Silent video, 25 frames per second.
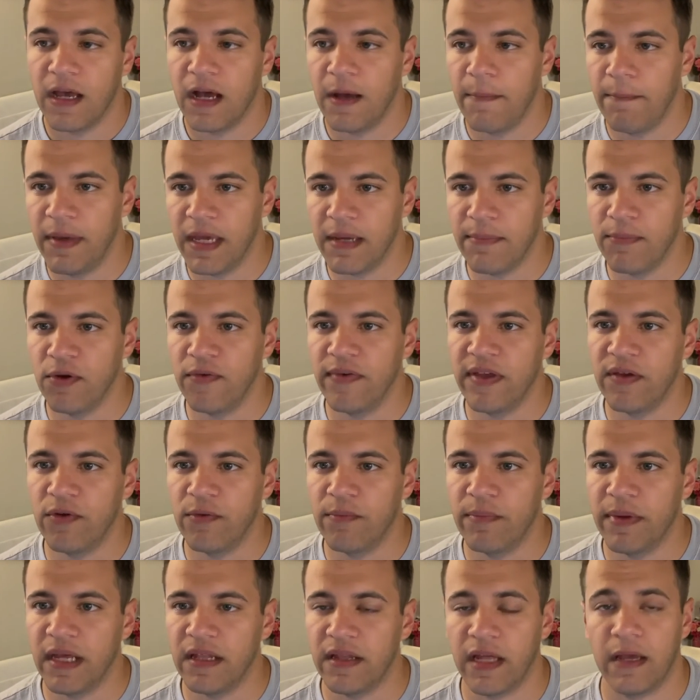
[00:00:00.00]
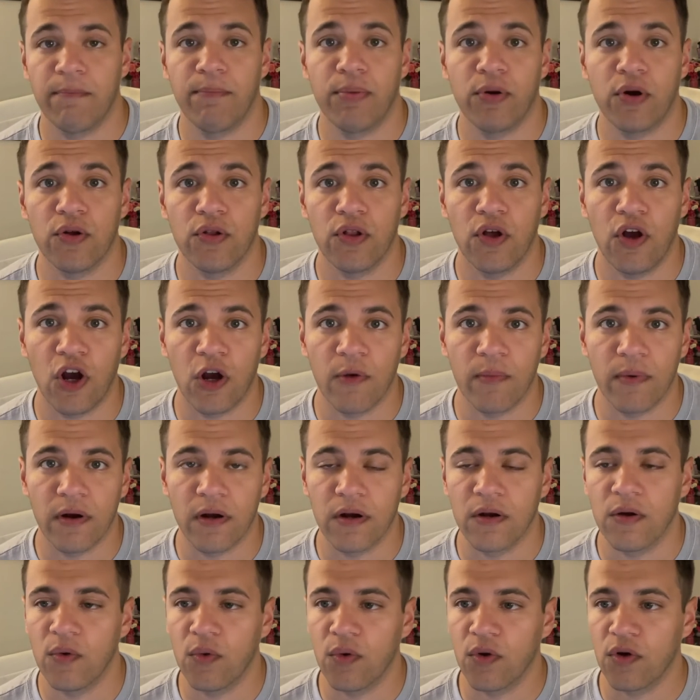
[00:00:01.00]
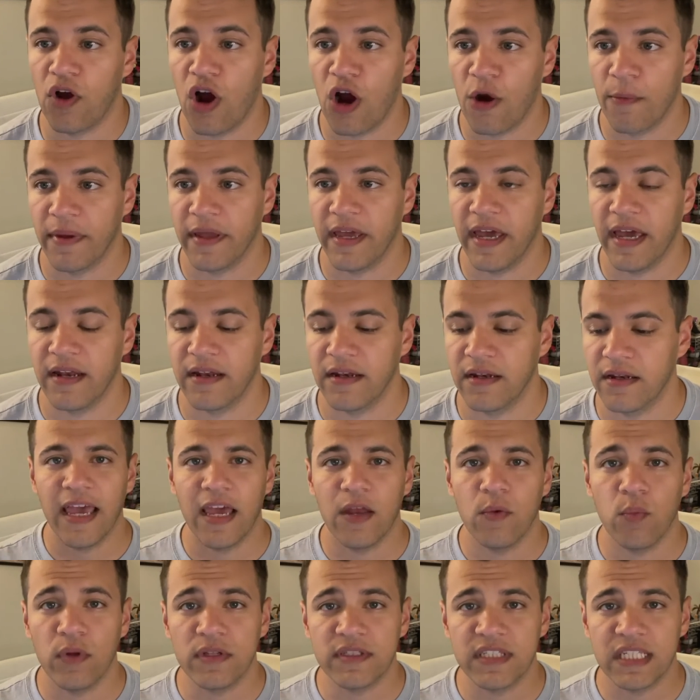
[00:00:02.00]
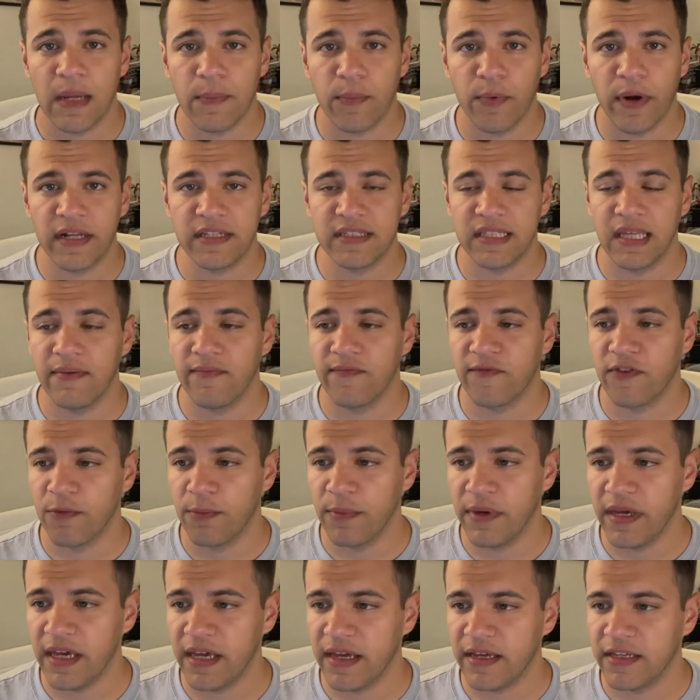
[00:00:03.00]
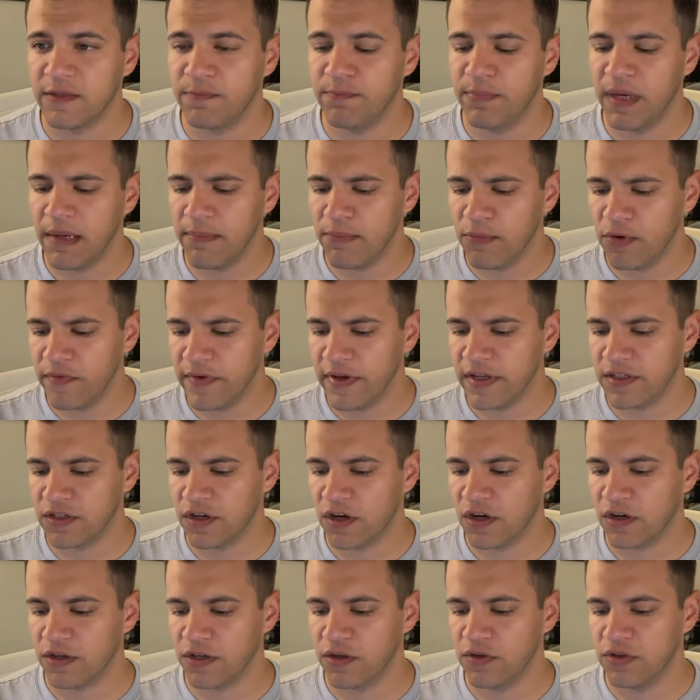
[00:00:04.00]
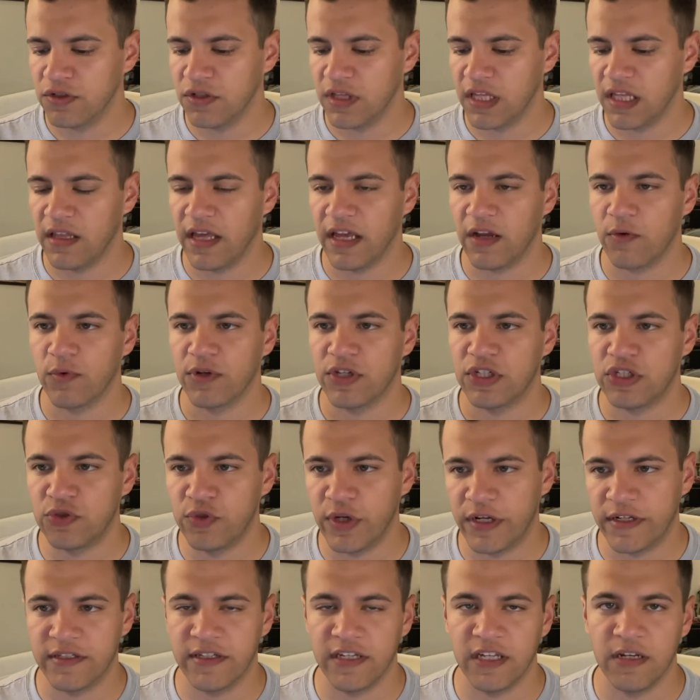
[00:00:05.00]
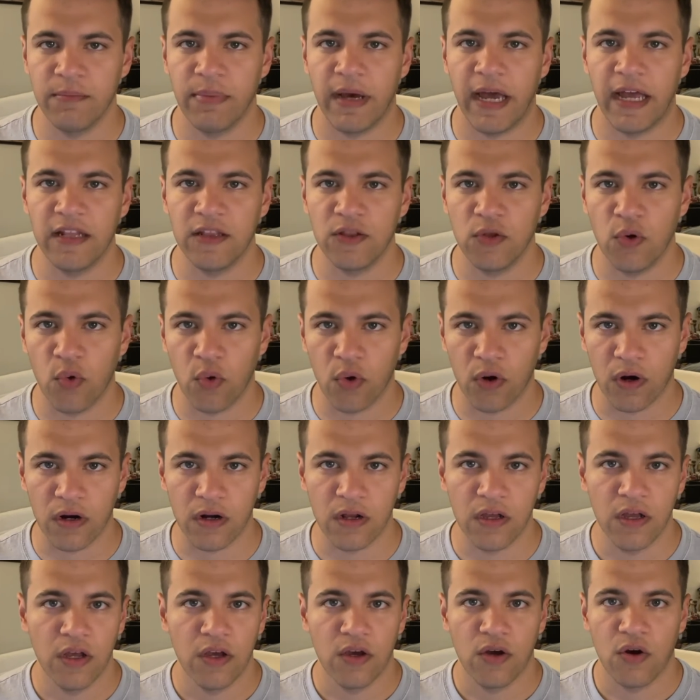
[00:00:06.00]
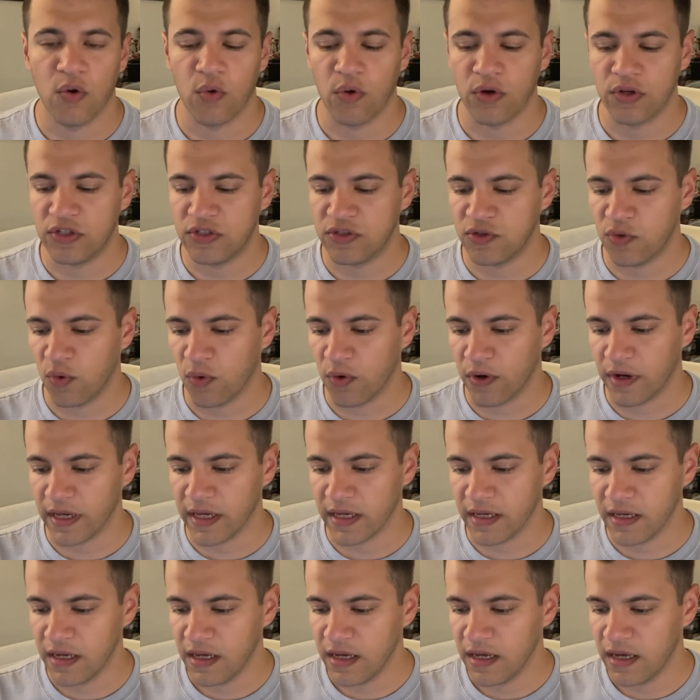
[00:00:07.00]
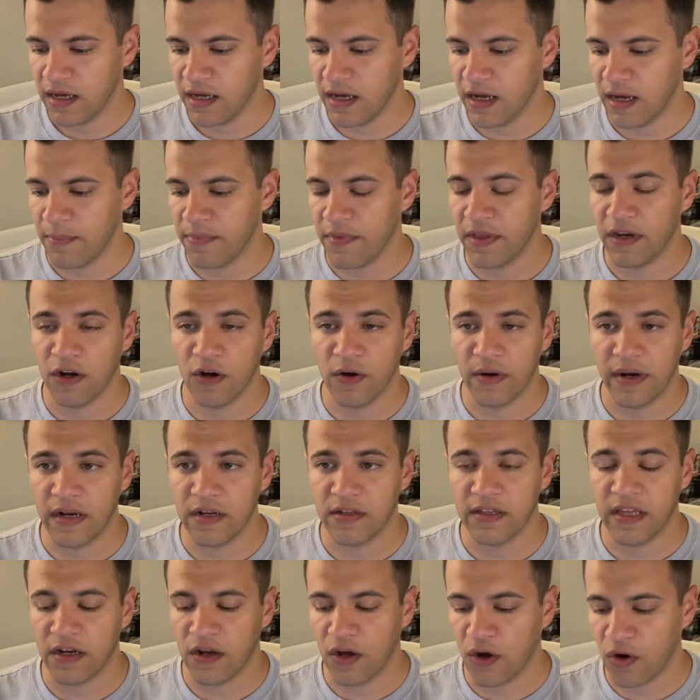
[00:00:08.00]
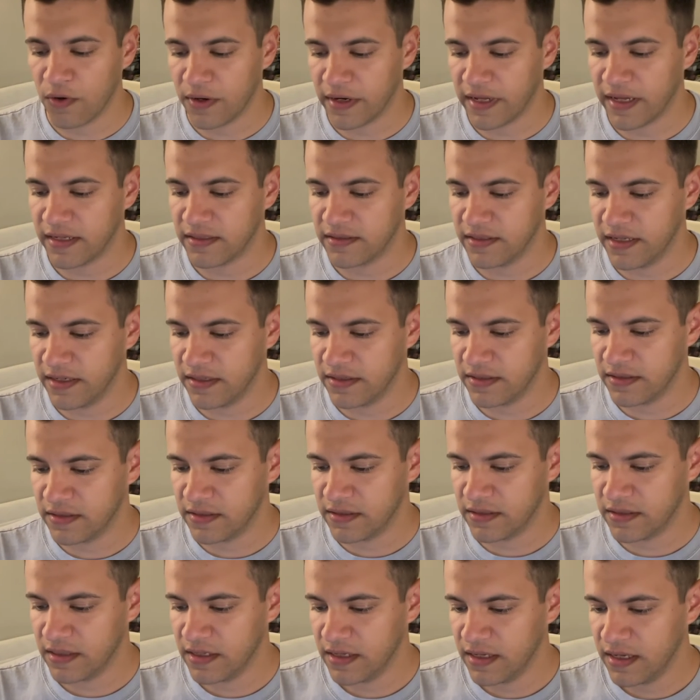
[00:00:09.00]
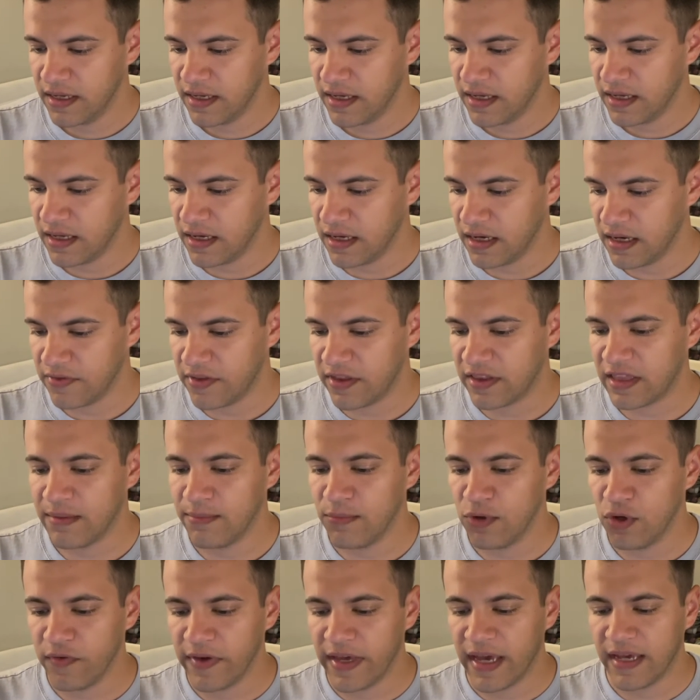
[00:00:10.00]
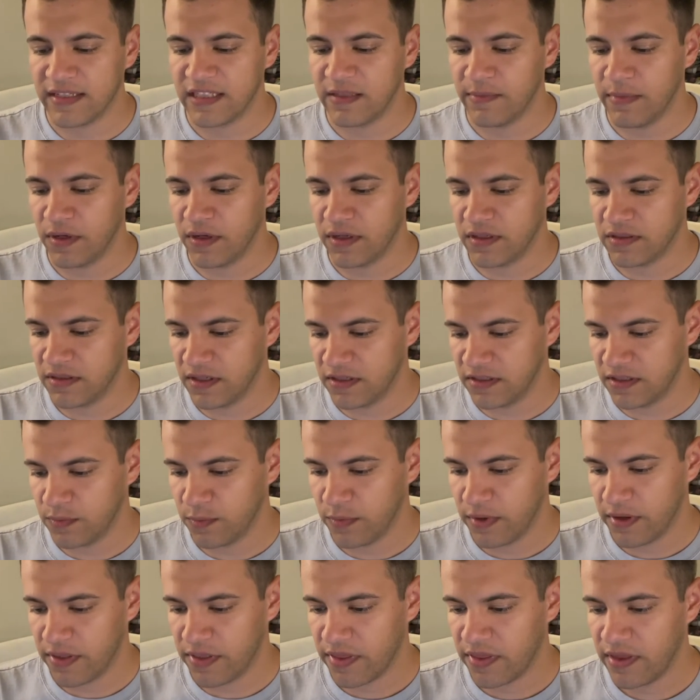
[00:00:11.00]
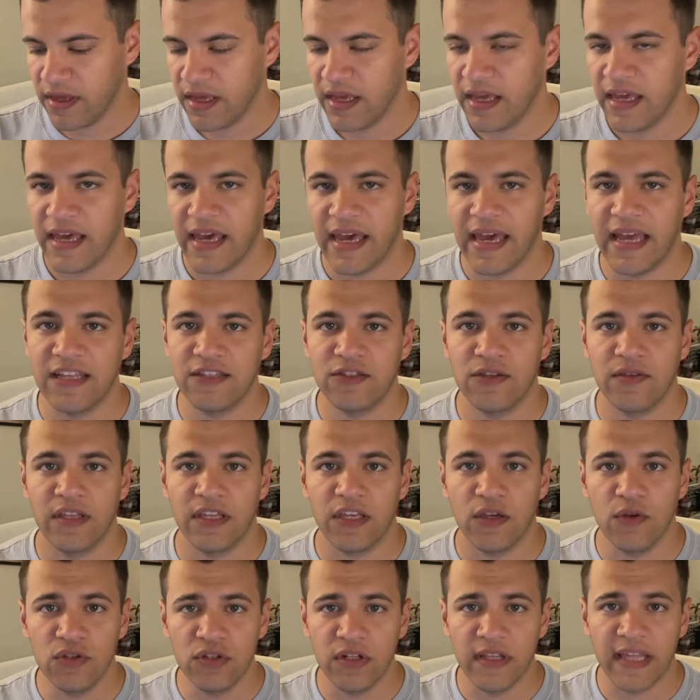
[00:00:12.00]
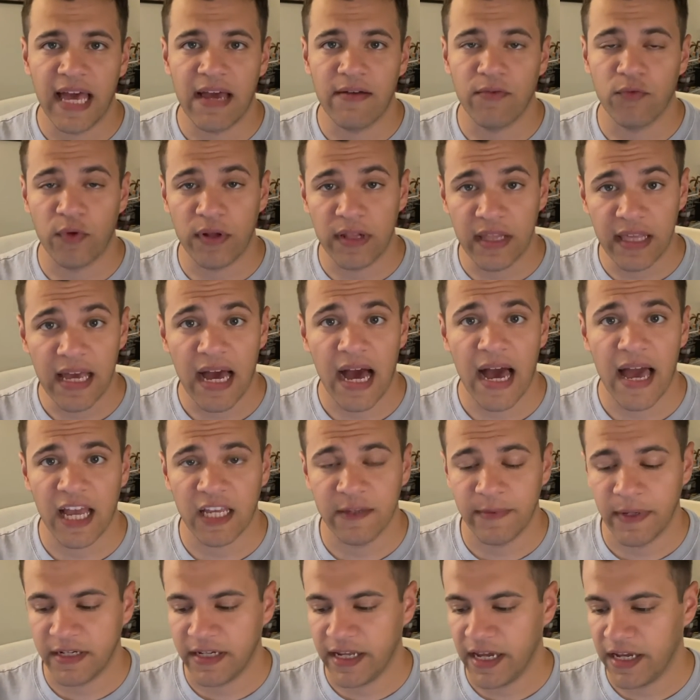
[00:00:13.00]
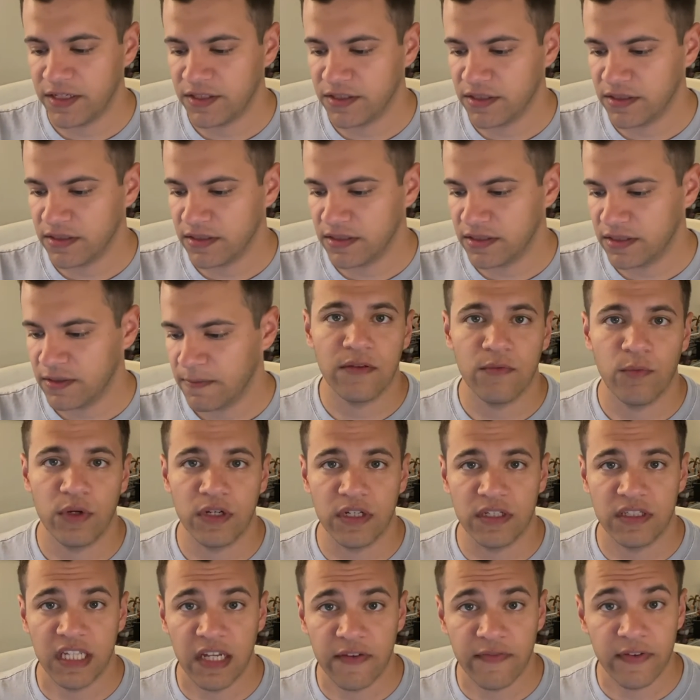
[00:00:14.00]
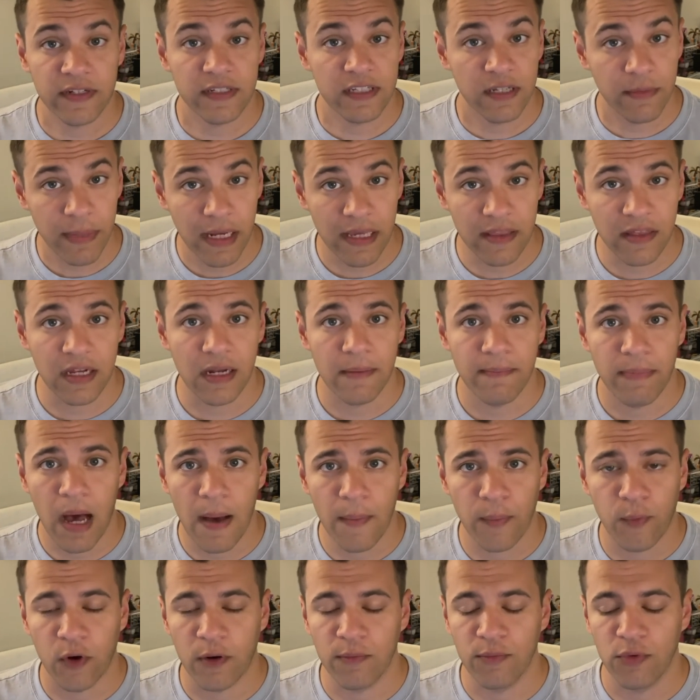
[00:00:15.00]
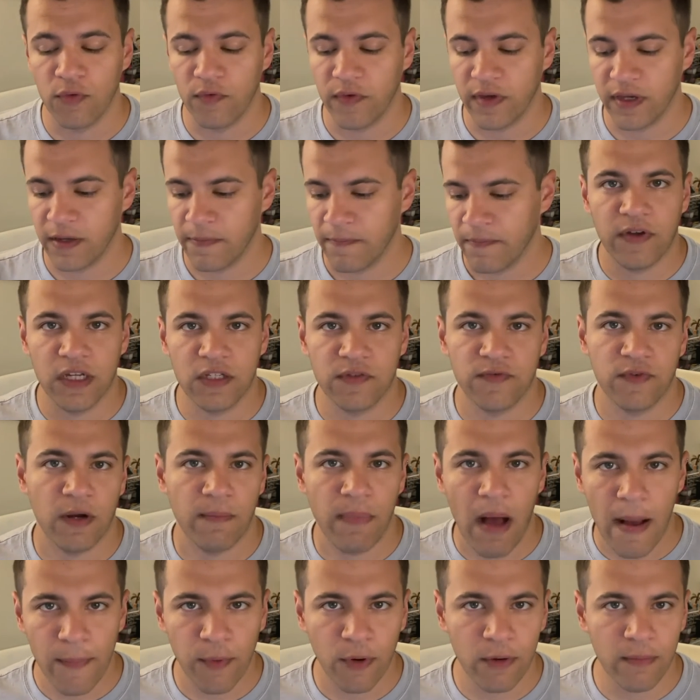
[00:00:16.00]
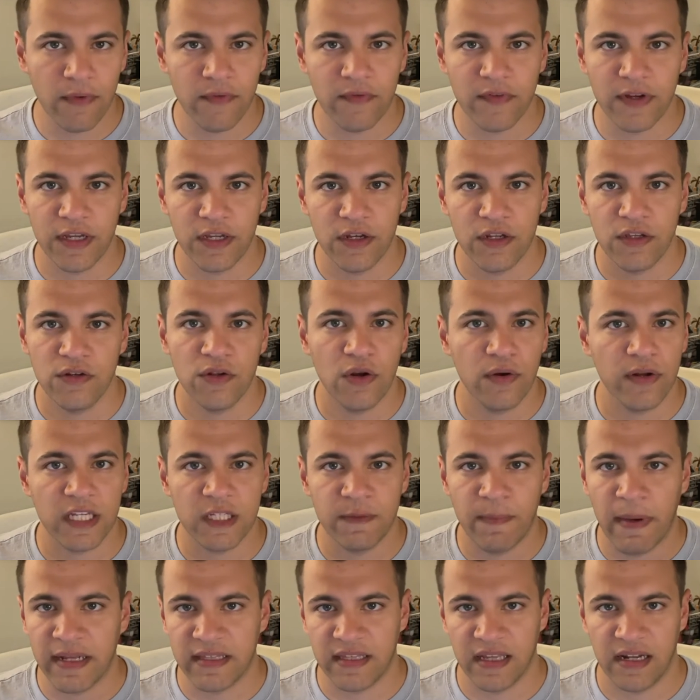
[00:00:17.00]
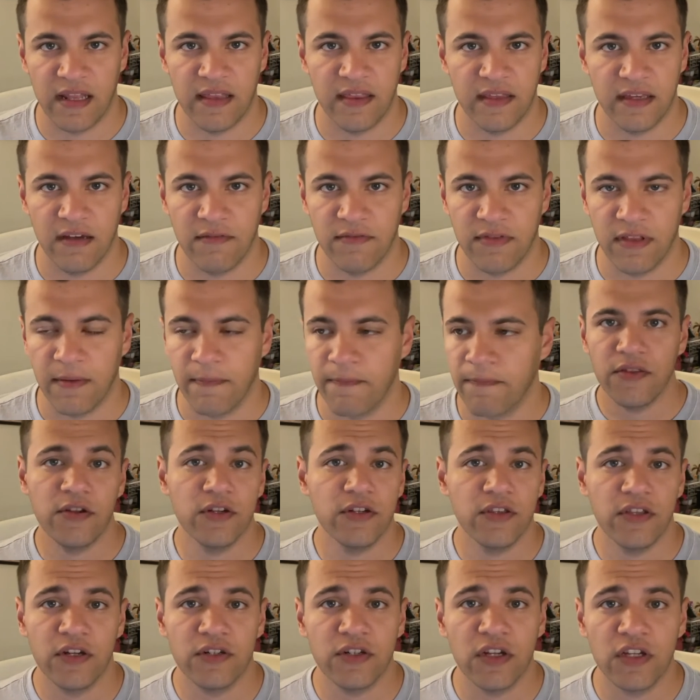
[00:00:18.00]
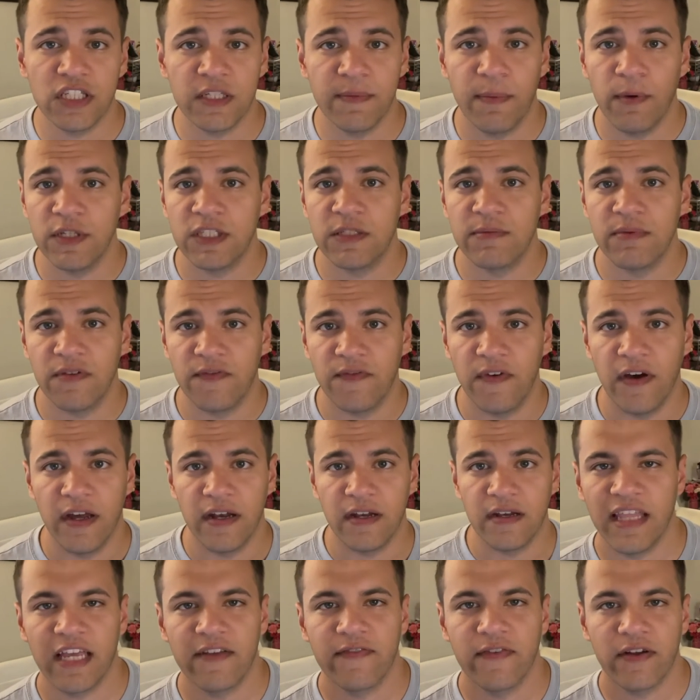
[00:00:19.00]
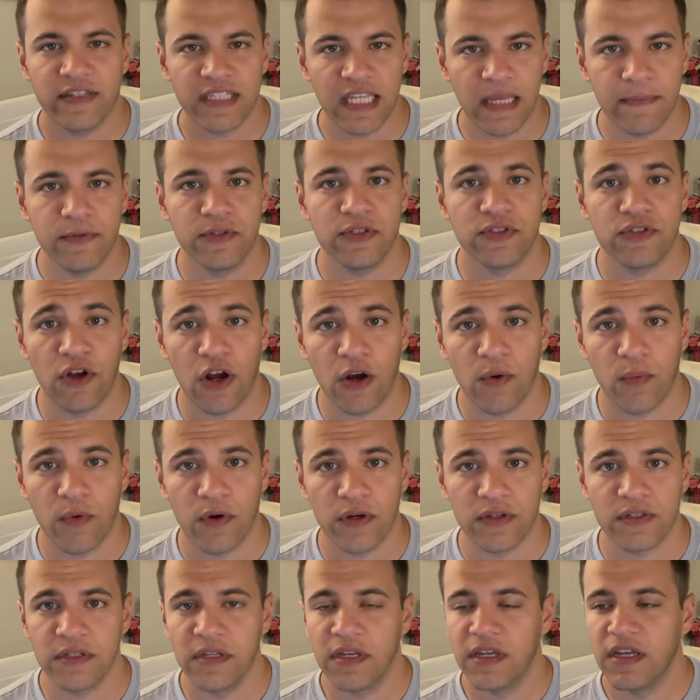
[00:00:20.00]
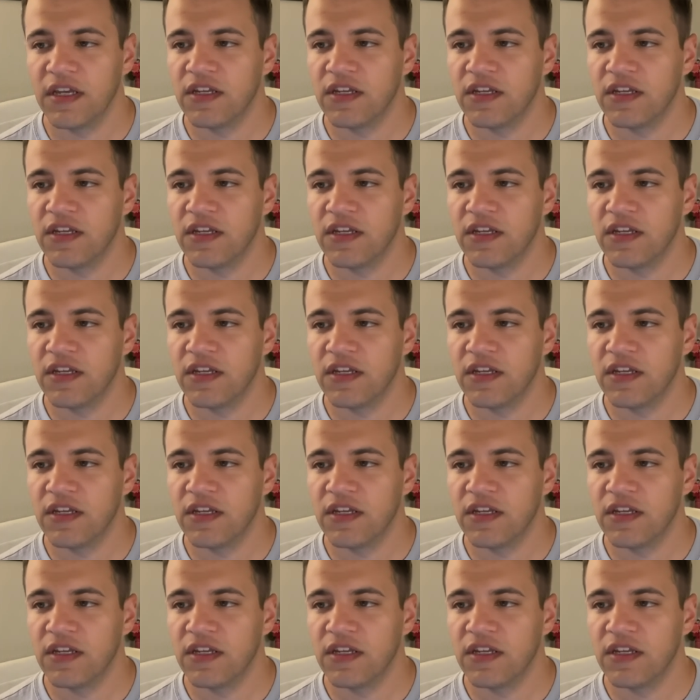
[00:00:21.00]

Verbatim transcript: A big movie would be like Pearl Harbor or Armageddon. And what separates them for me is big movies are usually like restricted by lore or a story um, that, are, that already exists uh, that the movie has to be consistent with and so they usually have really high expectations, which is different to me than a popcorn movie, because for a popcorn movie, you, you don't expect anything of them. They're, they're just supposed to be fun. Like, for example, Star Wars.